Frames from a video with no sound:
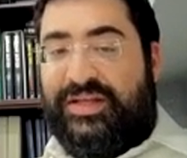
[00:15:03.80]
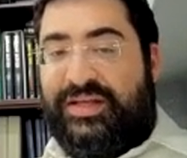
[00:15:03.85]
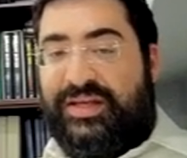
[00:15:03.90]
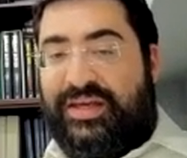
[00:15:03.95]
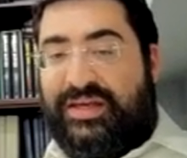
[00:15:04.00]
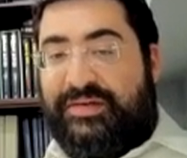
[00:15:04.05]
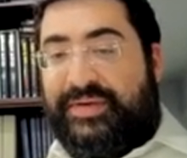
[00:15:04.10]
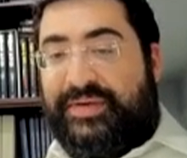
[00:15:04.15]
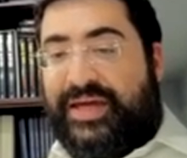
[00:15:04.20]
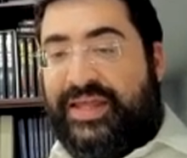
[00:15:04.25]

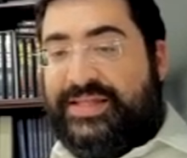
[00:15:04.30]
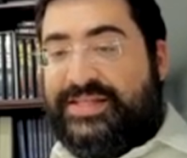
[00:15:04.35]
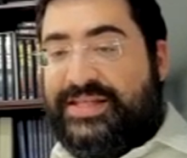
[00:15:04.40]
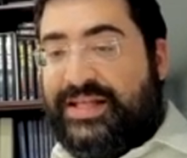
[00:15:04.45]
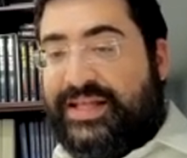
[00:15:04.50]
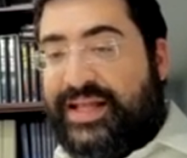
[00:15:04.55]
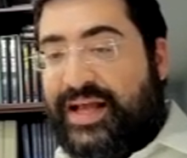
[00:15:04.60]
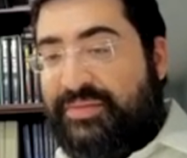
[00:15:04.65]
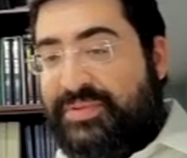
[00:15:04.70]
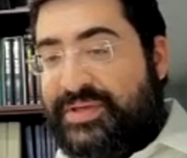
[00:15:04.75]
he made the
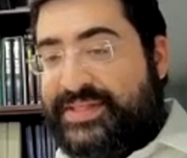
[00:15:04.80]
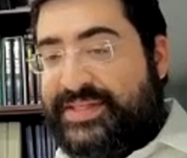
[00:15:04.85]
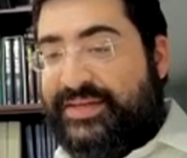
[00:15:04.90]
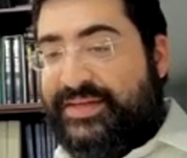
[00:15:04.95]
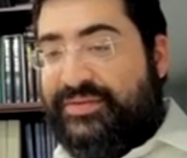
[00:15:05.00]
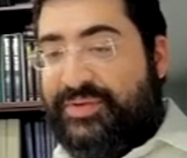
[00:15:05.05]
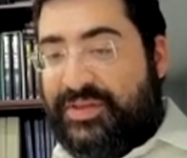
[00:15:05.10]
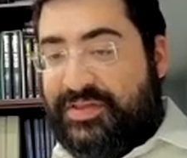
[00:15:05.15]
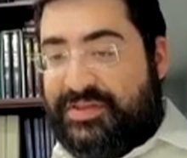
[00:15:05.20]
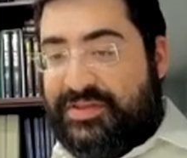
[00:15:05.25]
Satan busy
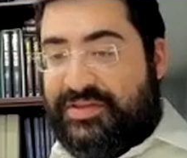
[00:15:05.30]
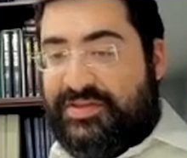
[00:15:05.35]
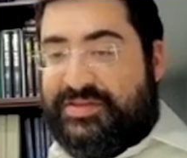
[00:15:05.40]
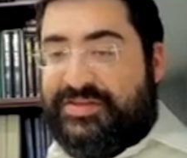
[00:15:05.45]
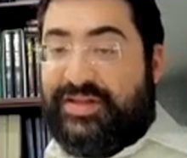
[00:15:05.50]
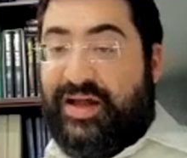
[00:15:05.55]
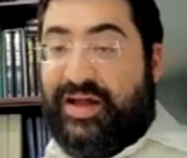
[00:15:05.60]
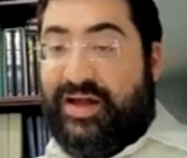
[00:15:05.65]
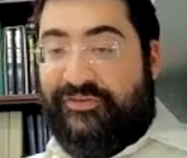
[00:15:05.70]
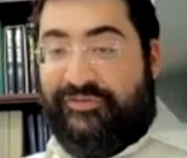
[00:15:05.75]
with
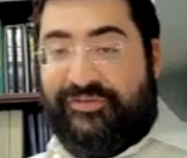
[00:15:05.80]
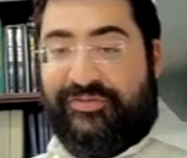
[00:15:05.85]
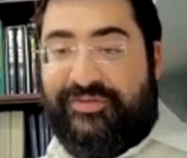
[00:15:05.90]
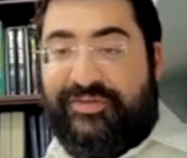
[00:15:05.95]
stuff.